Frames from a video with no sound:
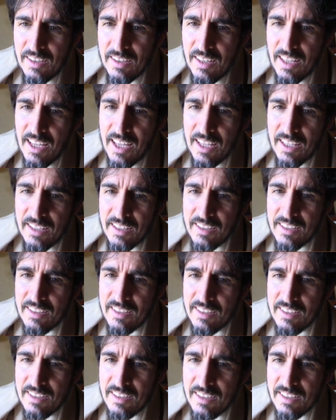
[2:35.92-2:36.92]
Then,
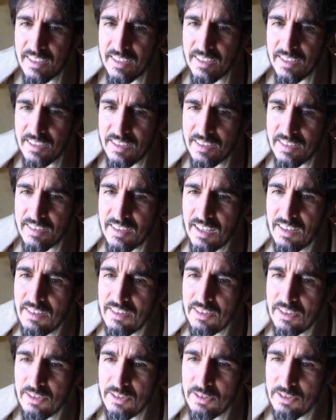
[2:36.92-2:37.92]
in the
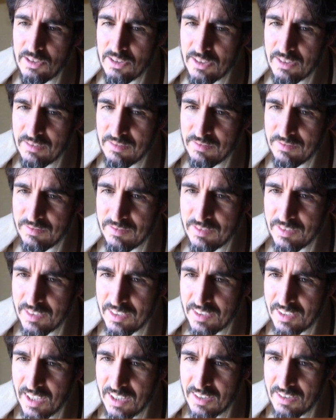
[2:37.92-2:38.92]
Southern Ocean, the
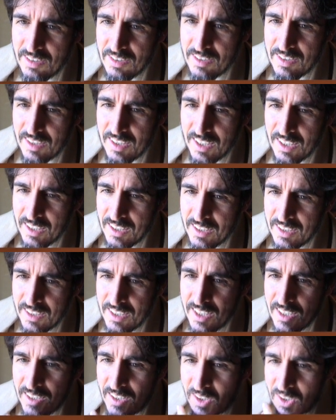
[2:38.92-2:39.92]
Southern Sea,
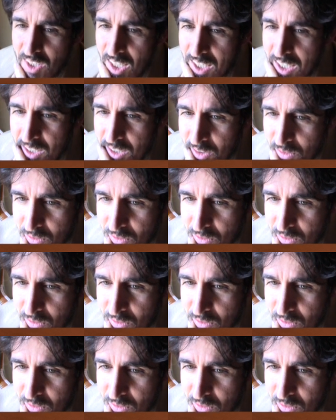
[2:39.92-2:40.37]
the second